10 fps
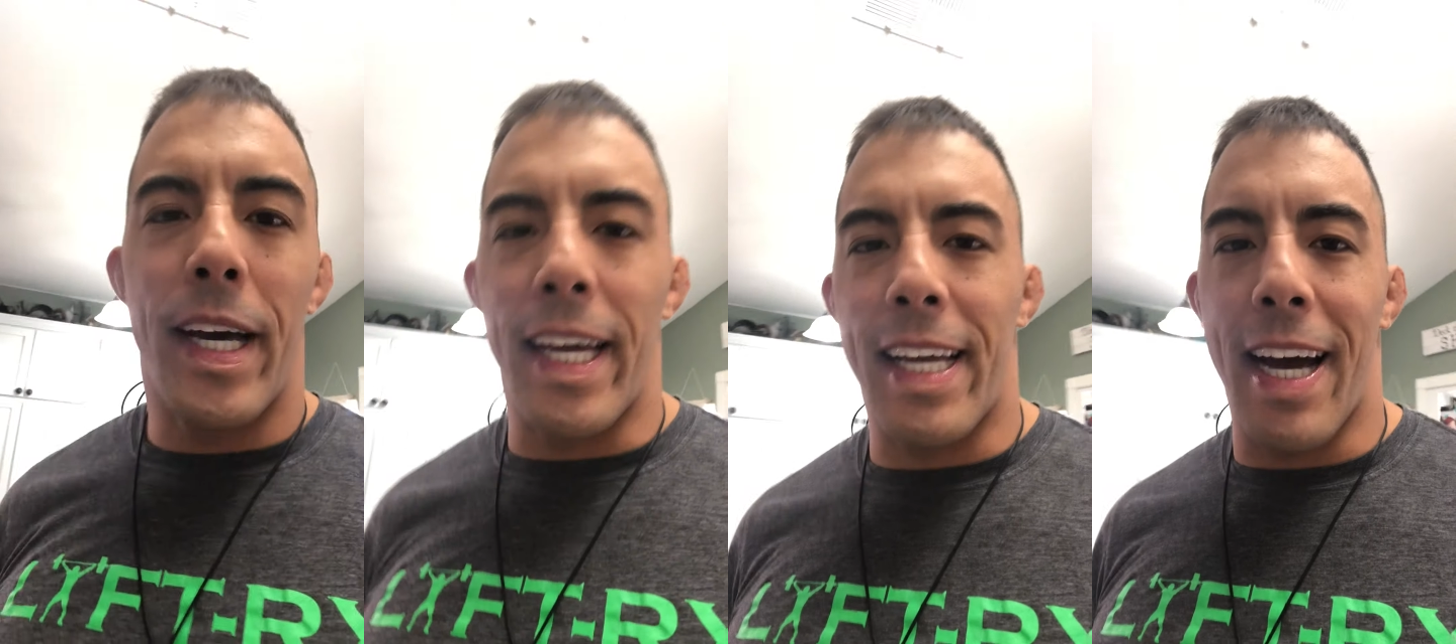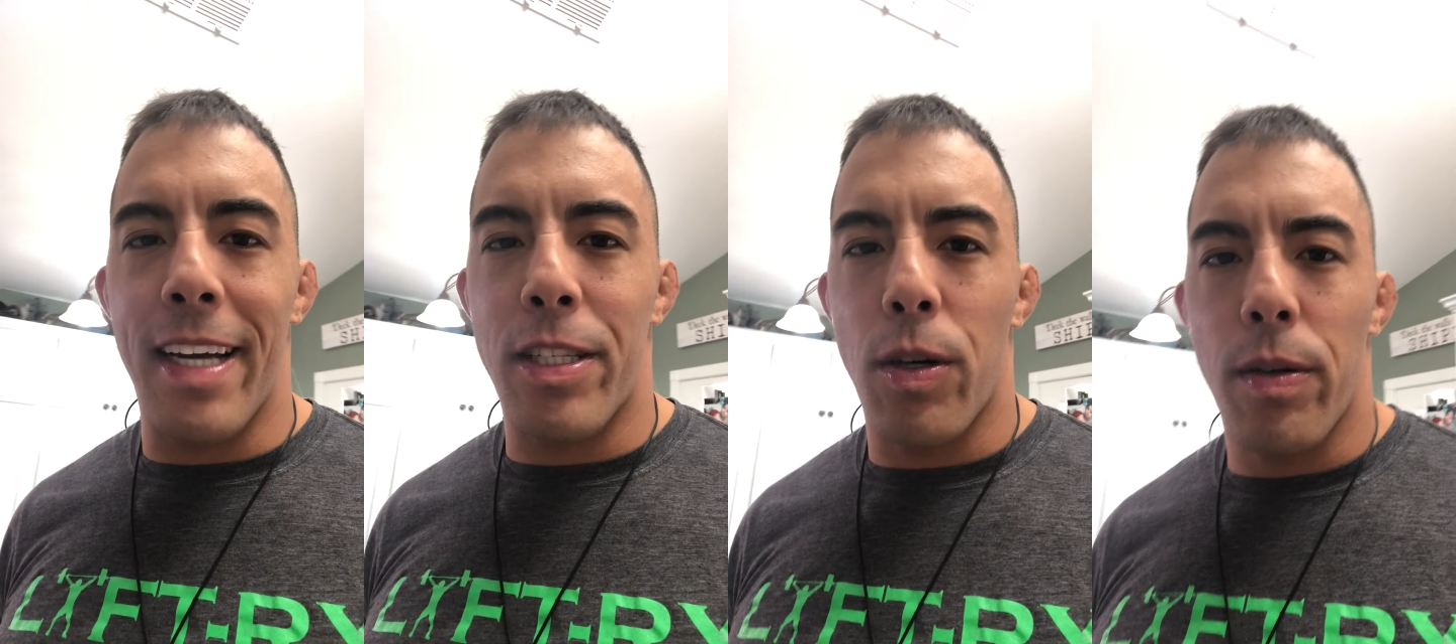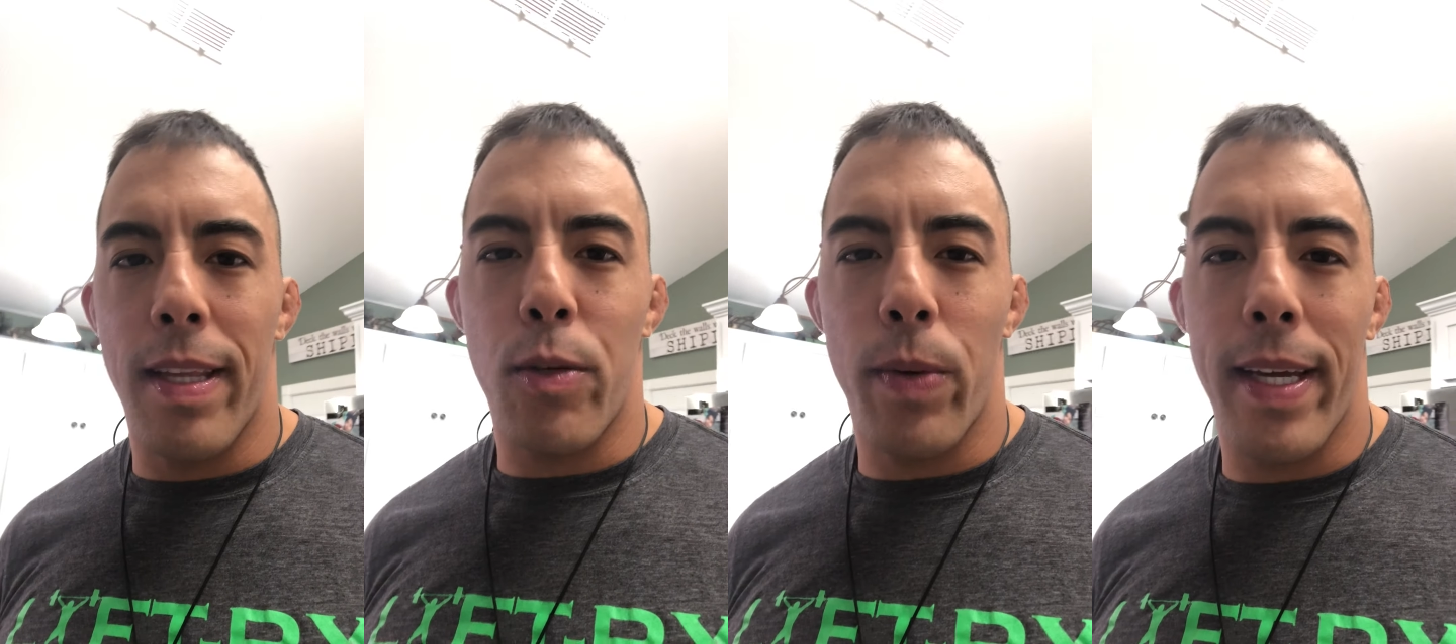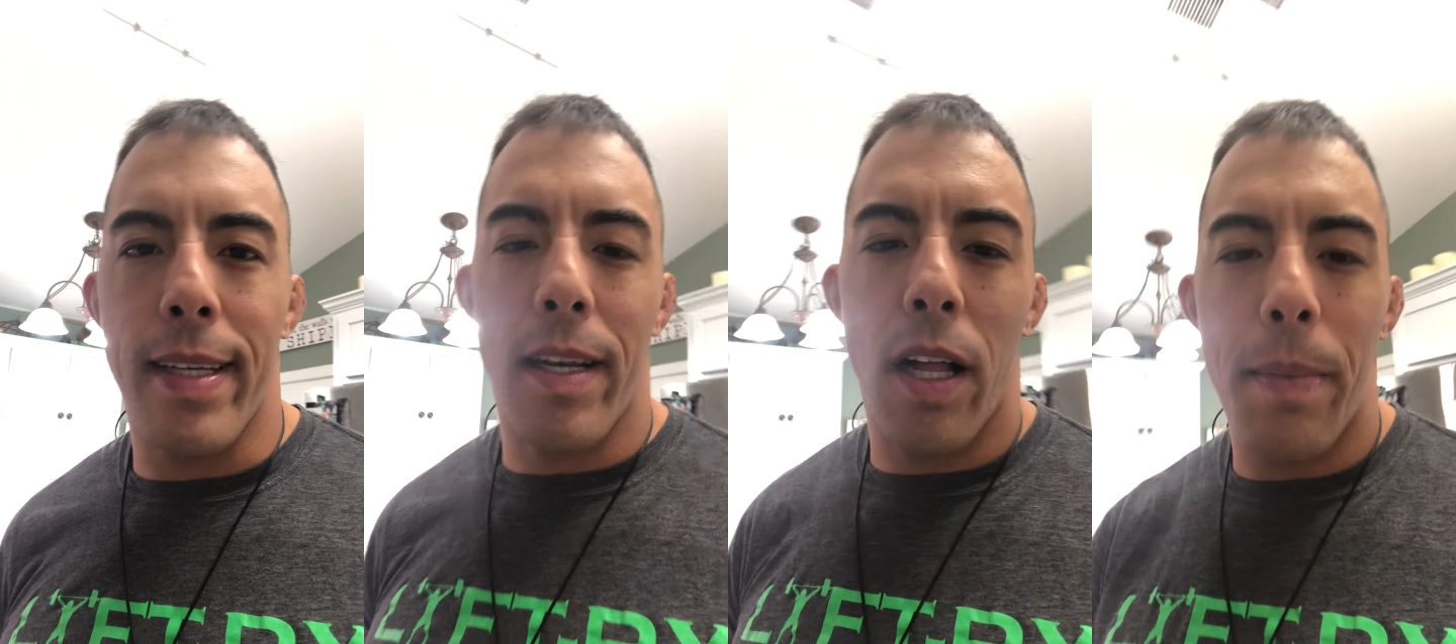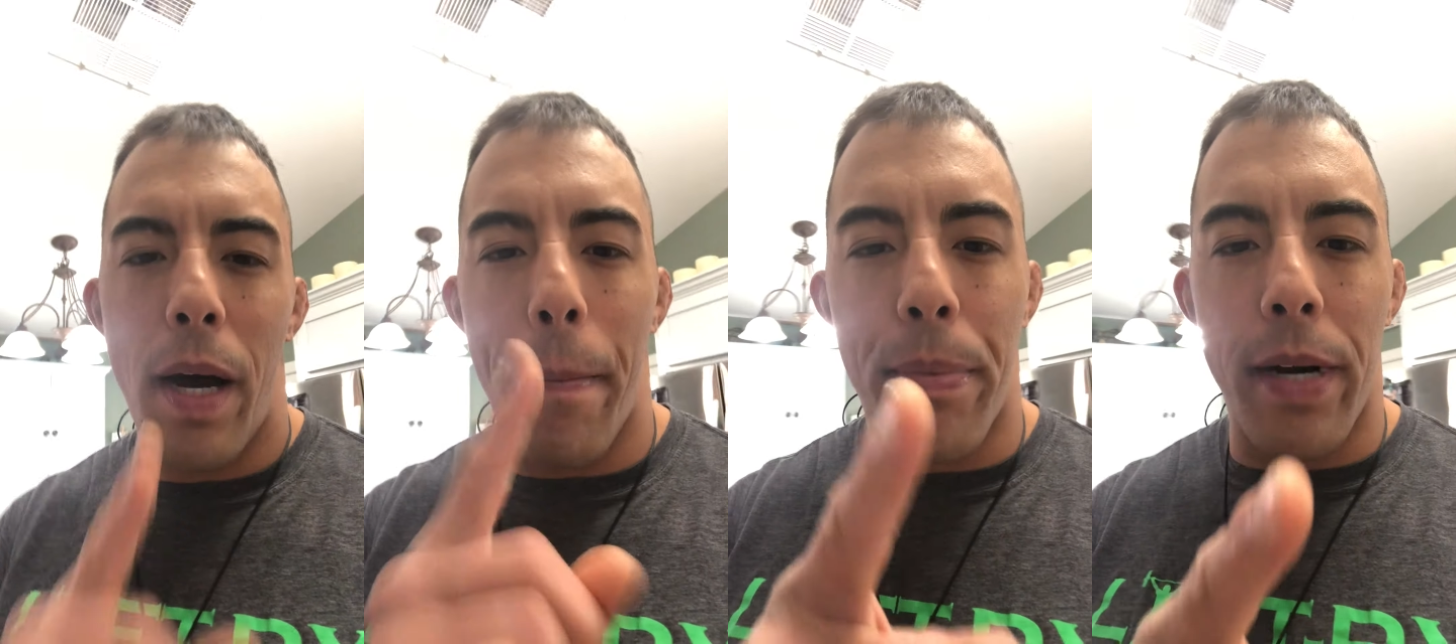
Hey guys, so this week is all about